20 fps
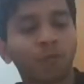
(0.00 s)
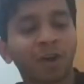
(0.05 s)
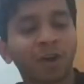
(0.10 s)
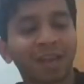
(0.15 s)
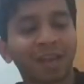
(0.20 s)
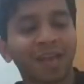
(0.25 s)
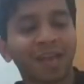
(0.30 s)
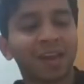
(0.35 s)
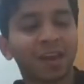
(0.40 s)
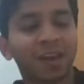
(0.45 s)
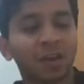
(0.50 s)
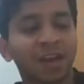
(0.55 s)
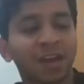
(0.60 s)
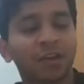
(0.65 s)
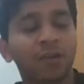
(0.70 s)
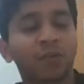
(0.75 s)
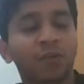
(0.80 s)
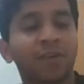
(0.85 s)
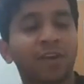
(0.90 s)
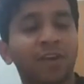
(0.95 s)
what
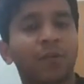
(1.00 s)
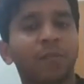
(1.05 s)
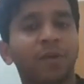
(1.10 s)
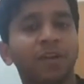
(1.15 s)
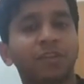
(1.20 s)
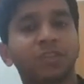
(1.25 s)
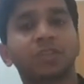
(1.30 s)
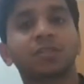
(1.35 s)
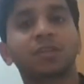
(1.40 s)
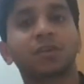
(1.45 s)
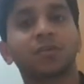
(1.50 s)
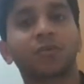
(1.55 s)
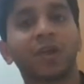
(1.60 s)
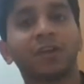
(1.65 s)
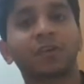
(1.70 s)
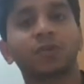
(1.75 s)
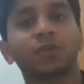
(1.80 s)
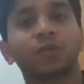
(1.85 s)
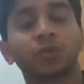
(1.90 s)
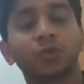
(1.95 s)
letter recommendations are
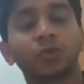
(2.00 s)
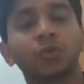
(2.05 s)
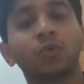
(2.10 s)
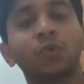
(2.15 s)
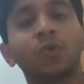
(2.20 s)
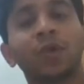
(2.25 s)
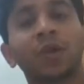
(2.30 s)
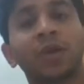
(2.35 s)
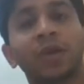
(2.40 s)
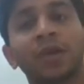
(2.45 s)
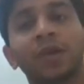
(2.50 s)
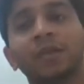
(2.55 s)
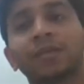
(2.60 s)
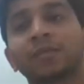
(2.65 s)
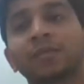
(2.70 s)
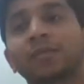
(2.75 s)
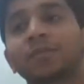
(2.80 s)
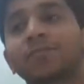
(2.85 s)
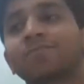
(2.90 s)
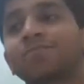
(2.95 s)
trying to do
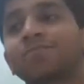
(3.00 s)
is